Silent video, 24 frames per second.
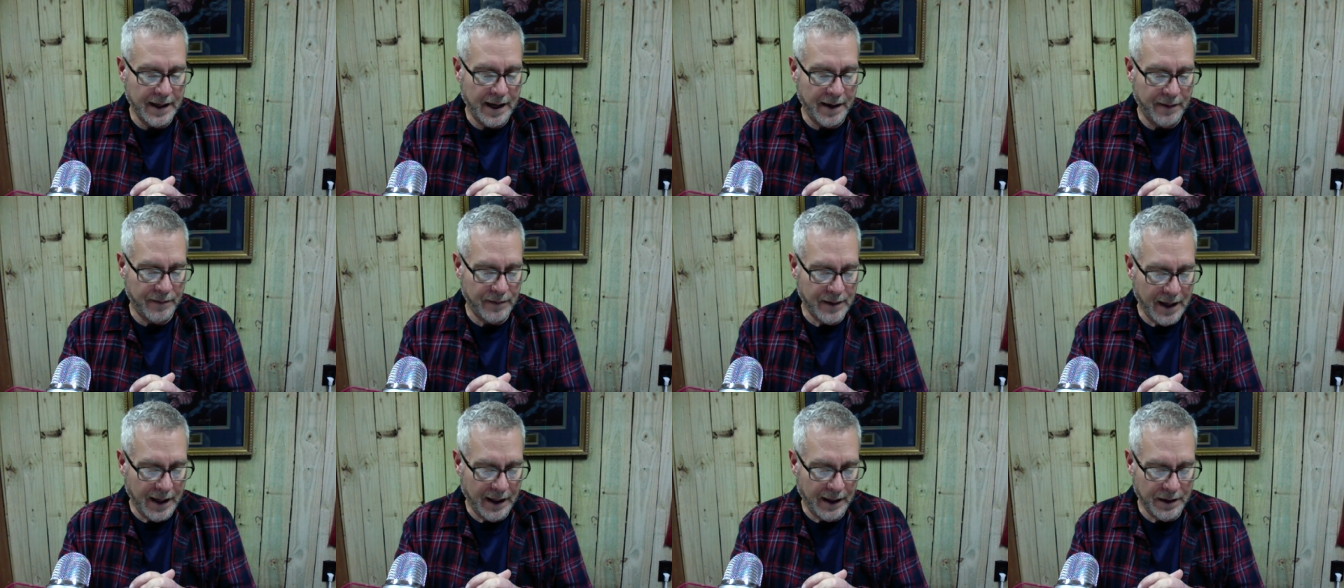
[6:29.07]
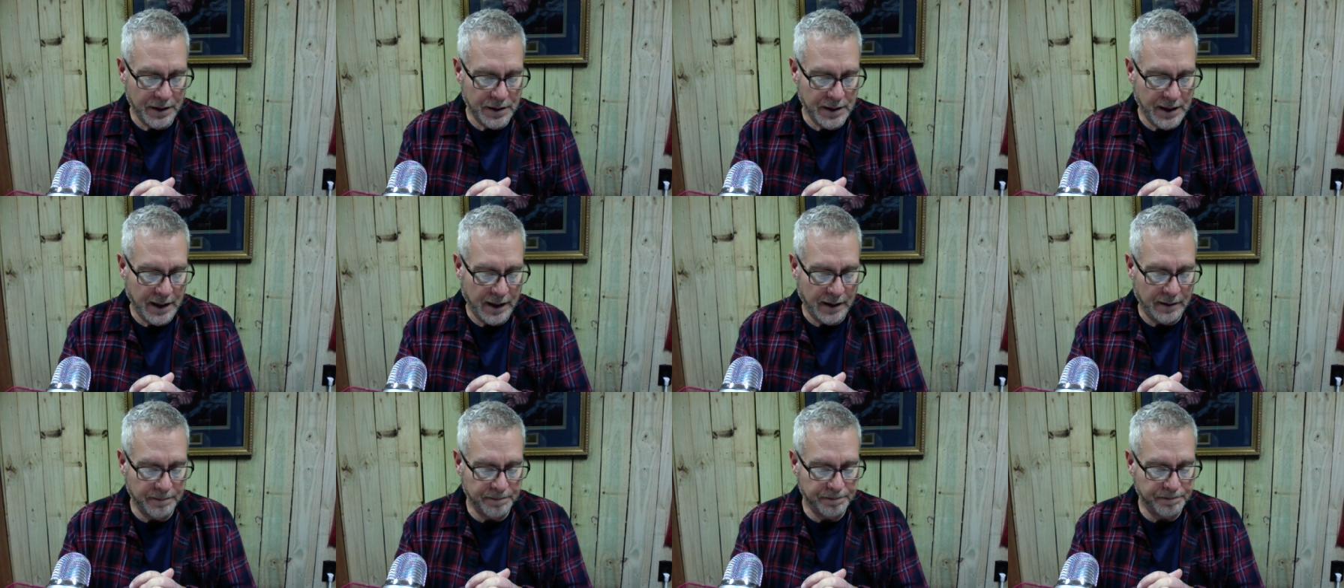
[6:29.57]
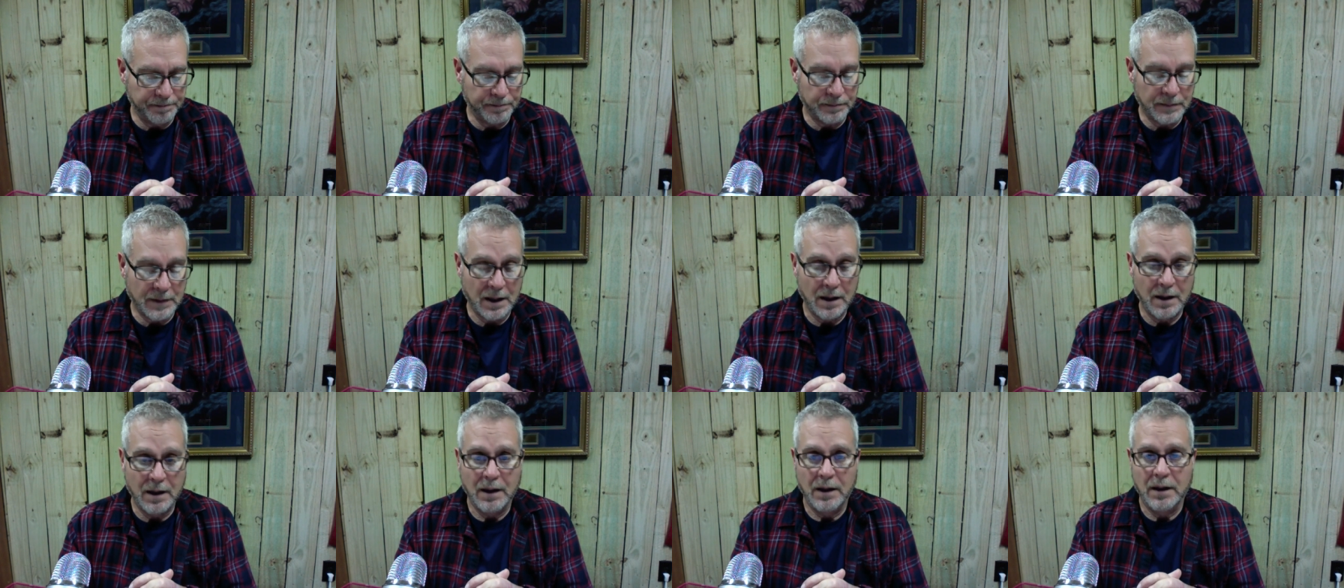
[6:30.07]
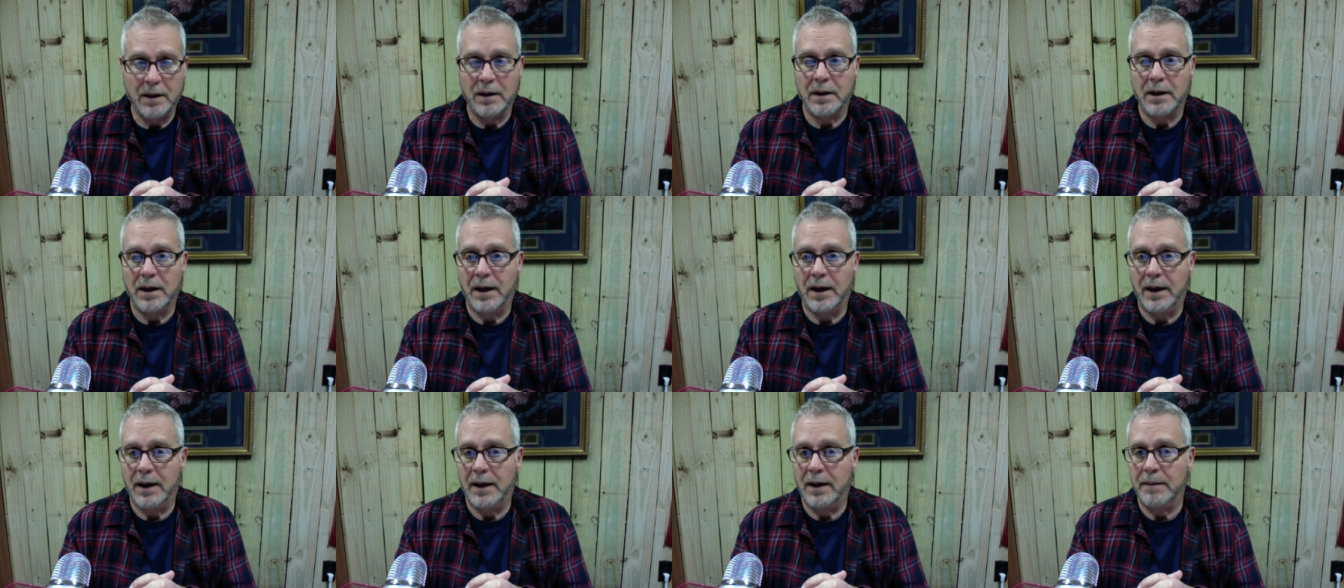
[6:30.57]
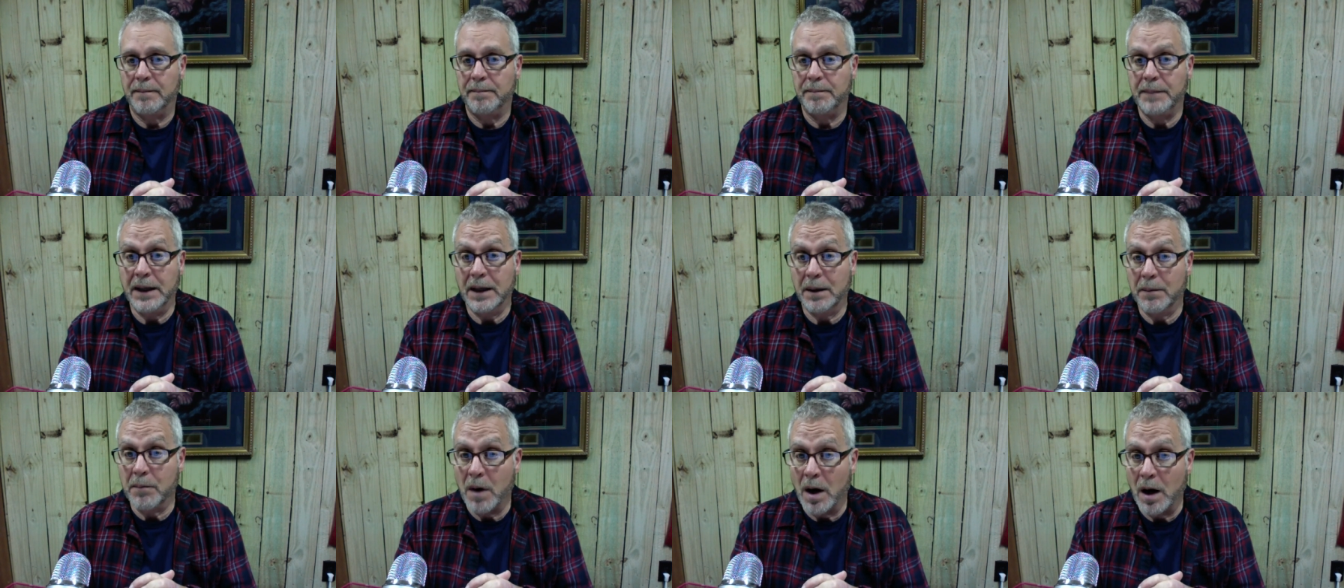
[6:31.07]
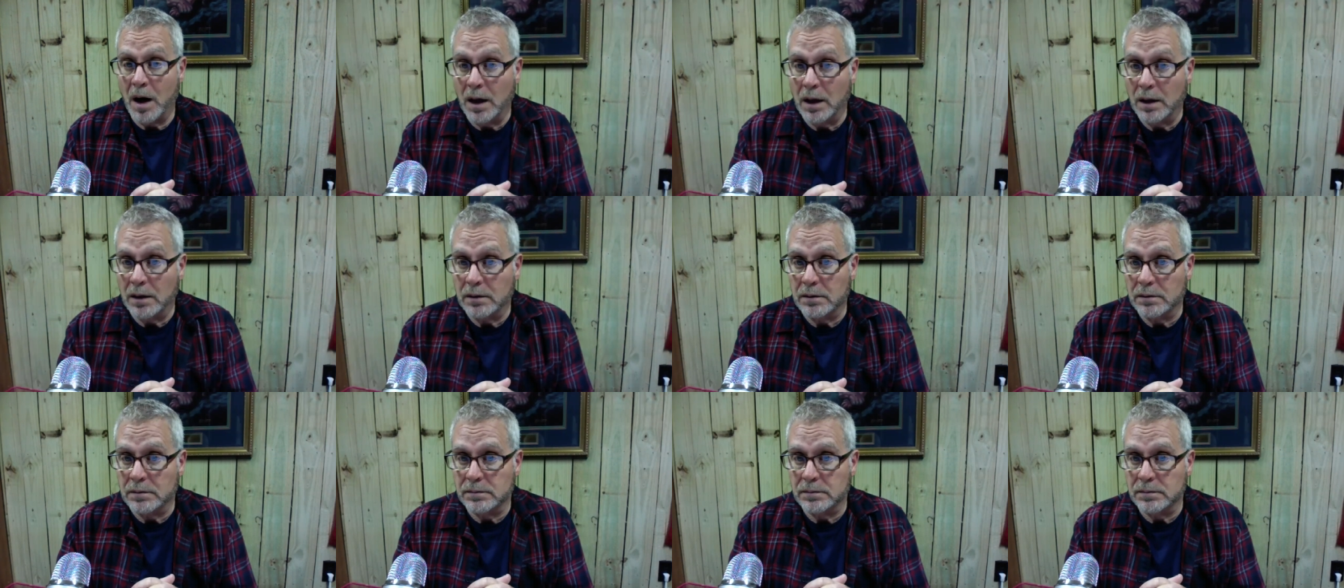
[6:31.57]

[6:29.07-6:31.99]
Afghanistan, Myanmar.